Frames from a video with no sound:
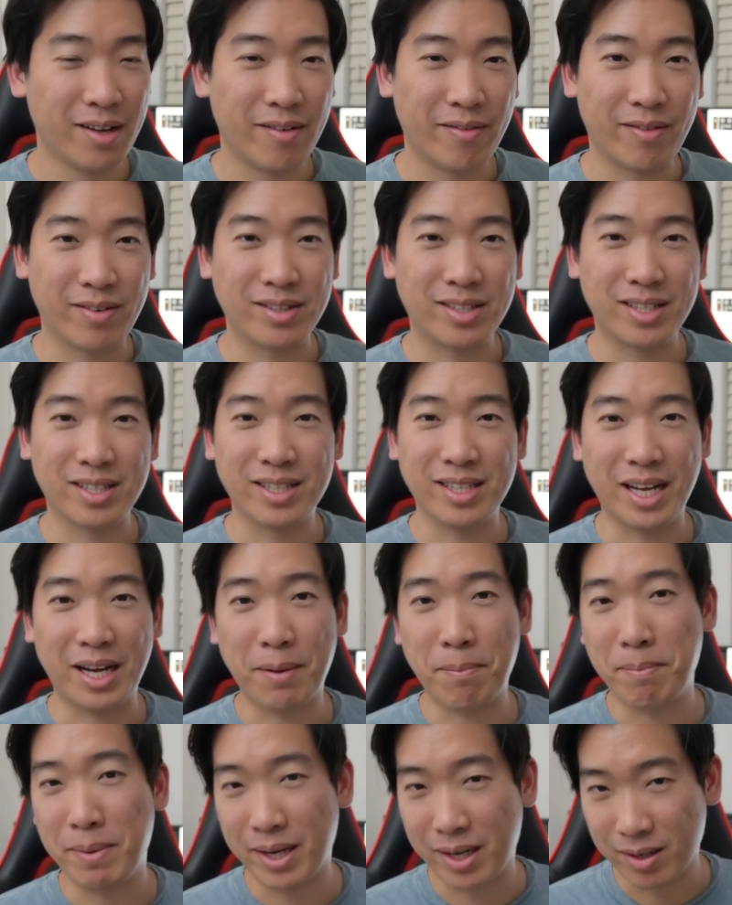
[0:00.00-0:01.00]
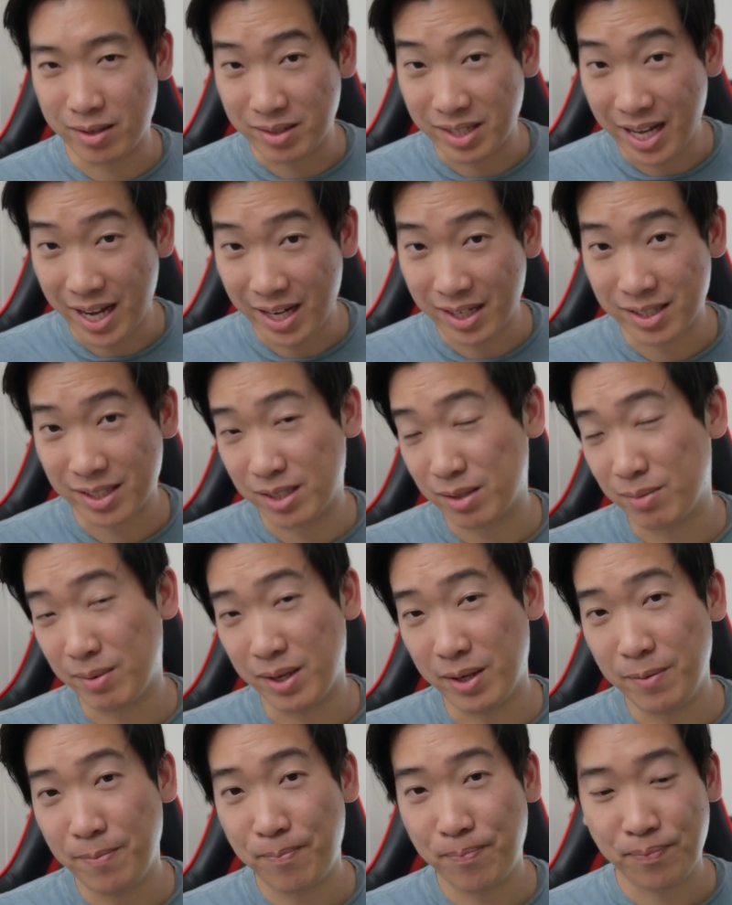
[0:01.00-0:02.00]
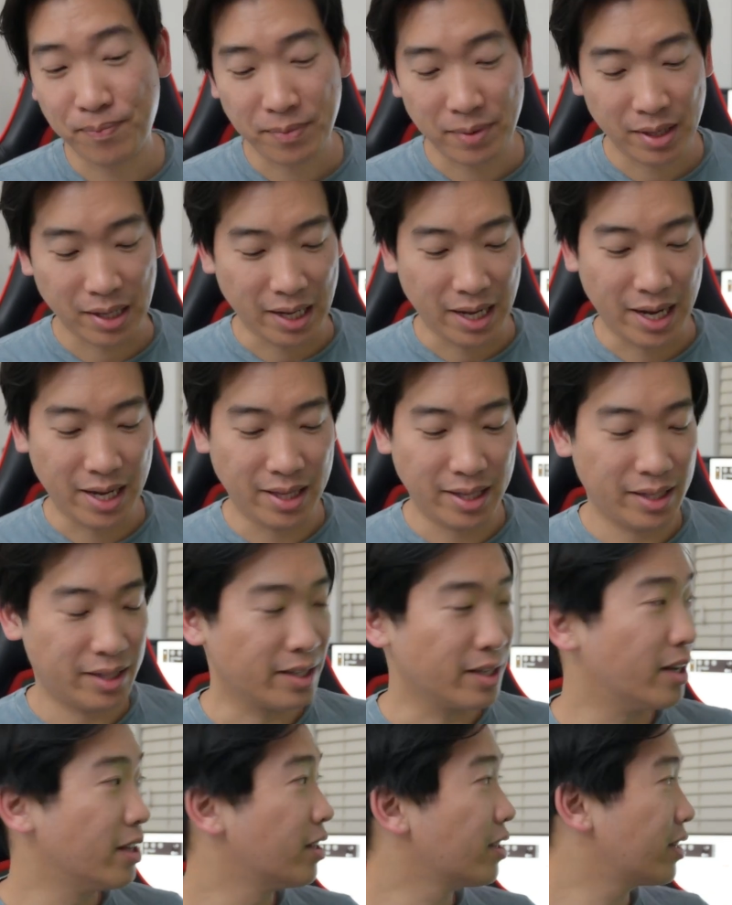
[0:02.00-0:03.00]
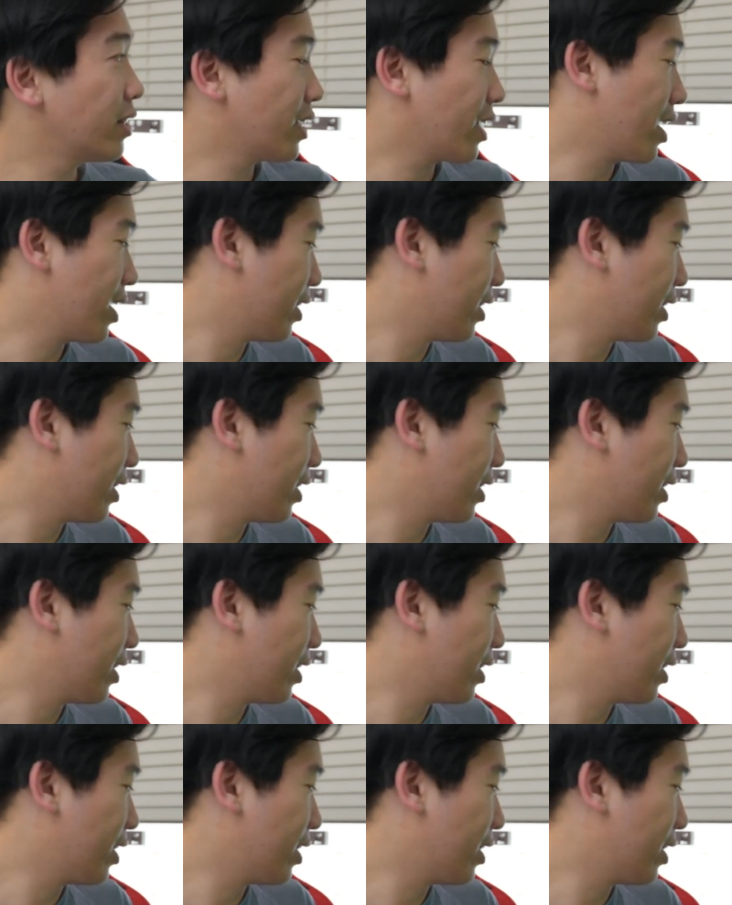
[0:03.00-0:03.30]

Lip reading: versus like bigger DACs as well. And then the other thing I